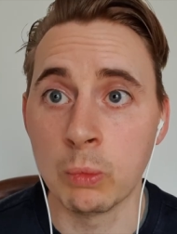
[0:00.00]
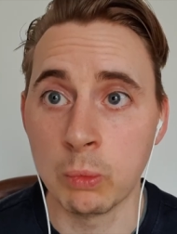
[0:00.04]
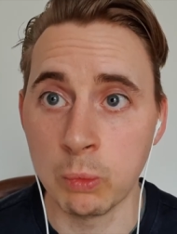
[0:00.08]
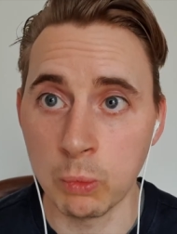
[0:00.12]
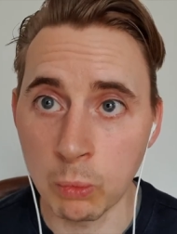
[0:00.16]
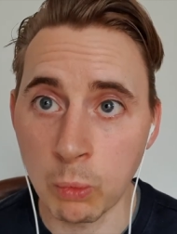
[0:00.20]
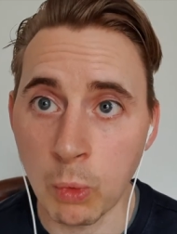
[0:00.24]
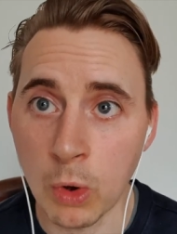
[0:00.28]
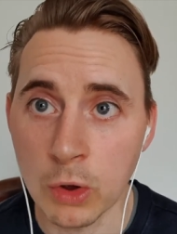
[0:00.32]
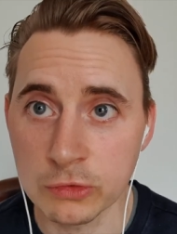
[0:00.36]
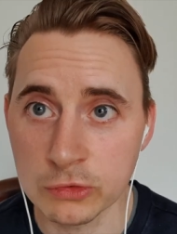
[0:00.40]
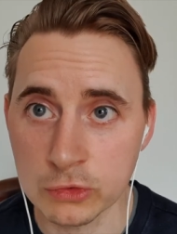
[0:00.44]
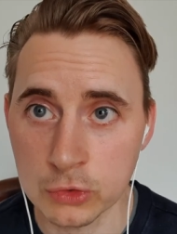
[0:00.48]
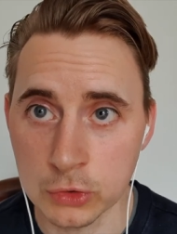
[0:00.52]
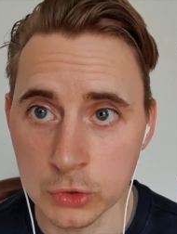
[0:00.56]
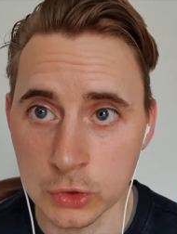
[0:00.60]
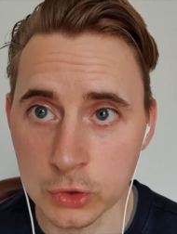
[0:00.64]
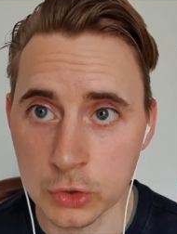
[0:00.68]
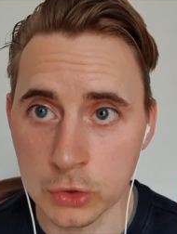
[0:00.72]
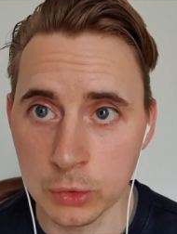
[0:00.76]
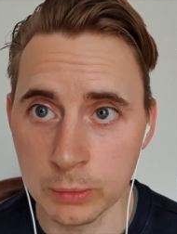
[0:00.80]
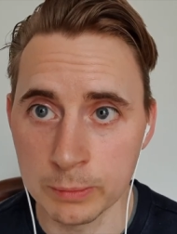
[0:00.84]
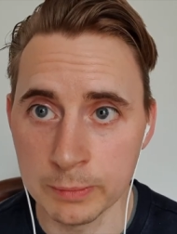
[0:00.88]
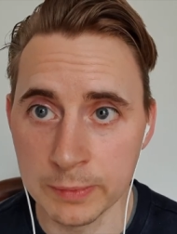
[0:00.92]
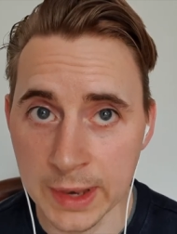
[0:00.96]
what's going to
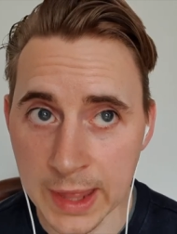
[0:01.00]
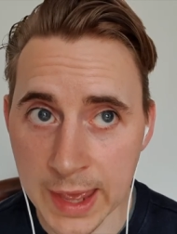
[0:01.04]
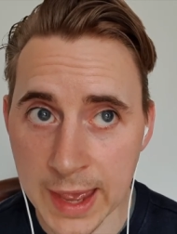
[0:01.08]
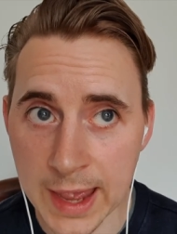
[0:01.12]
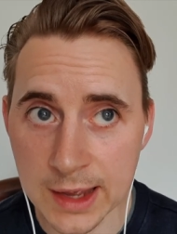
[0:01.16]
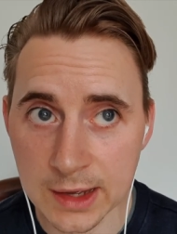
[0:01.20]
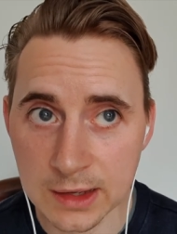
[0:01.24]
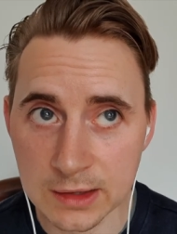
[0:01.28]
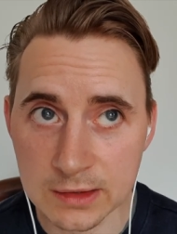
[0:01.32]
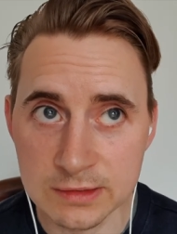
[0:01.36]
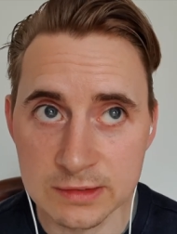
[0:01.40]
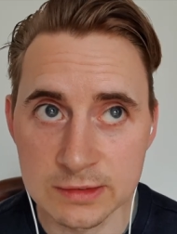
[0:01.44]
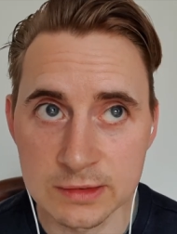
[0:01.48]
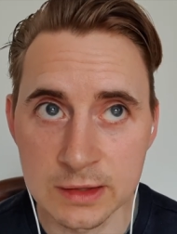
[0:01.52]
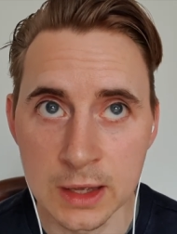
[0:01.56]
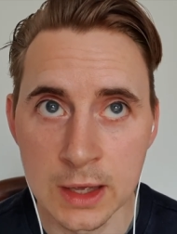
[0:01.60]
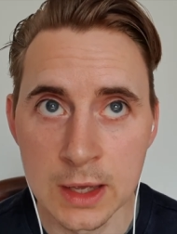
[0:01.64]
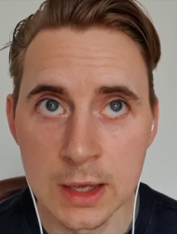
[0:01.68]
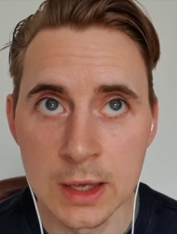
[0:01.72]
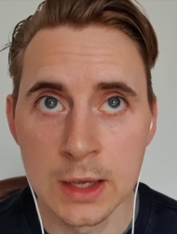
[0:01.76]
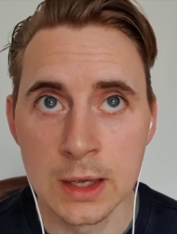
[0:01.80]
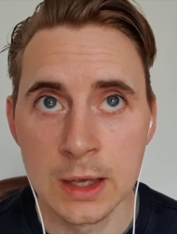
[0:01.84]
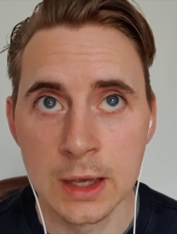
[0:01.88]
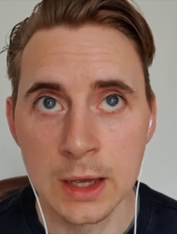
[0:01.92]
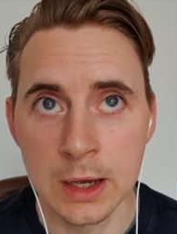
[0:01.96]
come next,
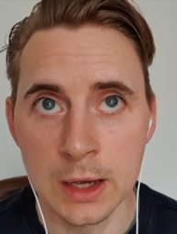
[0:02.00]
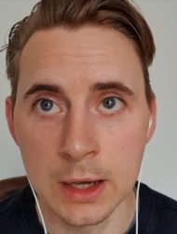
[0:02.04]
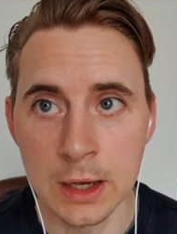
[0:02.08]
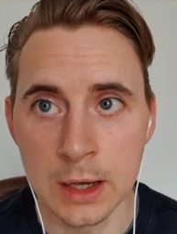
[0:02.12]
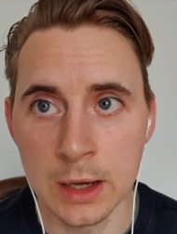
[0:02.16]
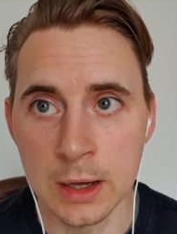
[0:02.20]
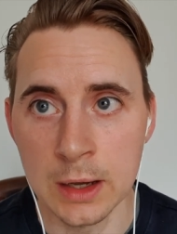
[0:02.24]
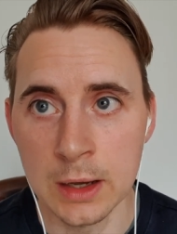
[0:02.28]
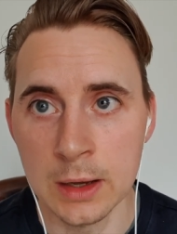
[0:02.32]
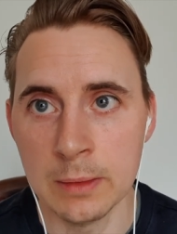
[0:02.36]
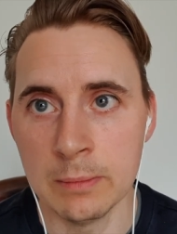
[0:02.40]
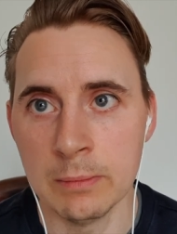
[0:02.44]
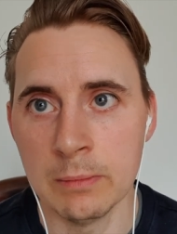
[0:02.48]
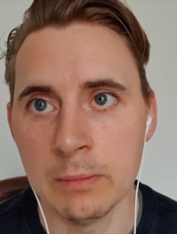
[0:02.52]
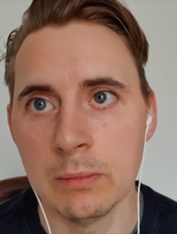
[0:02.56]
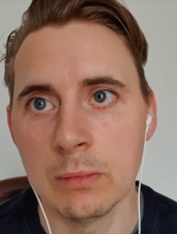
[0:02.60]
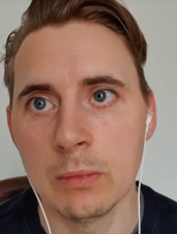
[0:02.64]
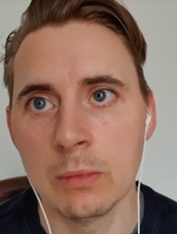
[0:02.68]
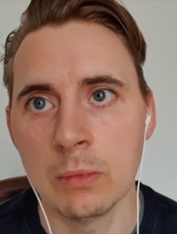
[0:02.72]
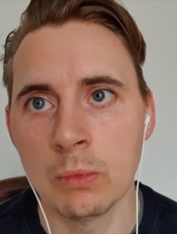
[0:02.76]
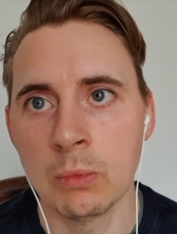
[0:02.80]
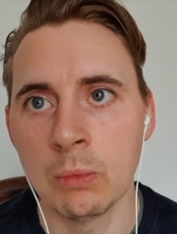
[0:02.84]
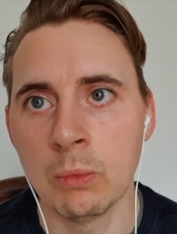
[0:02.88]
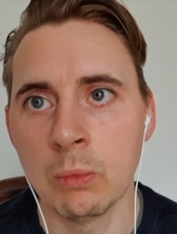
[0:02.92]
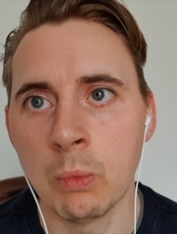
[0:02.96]
um,
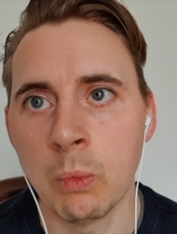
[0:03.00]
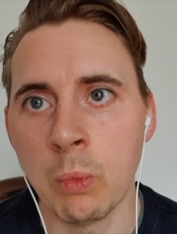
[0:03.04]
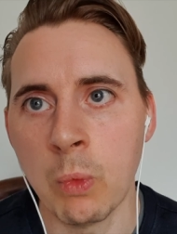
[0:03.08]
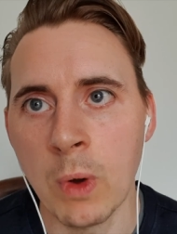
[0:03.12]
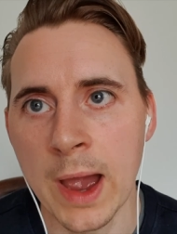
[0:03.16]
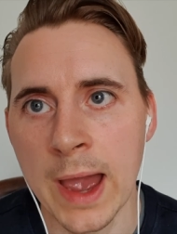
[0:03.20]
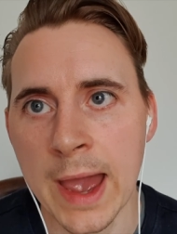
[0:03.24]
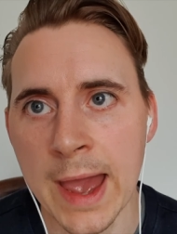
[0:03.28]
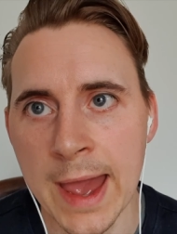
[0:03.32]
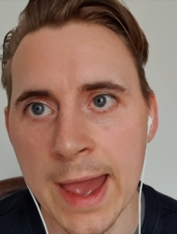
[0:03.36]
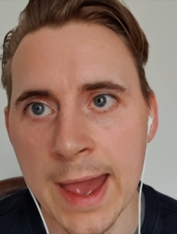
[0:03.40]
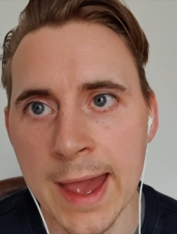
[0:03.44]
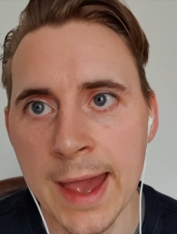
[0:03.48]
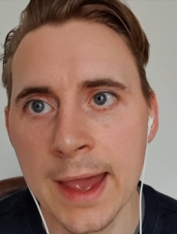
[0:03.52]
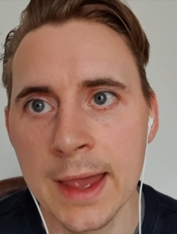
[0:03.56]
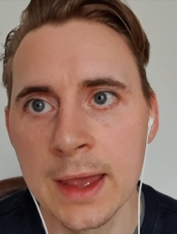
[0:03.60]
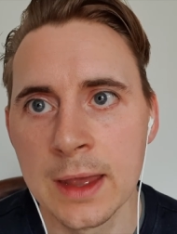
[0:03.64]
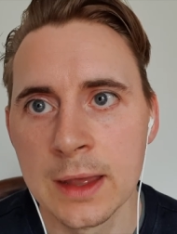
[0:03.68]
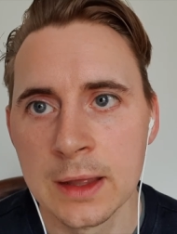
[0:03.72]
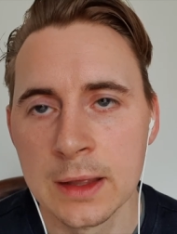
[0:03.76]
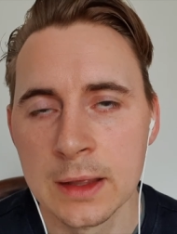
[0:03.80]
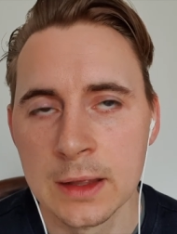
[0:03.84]
where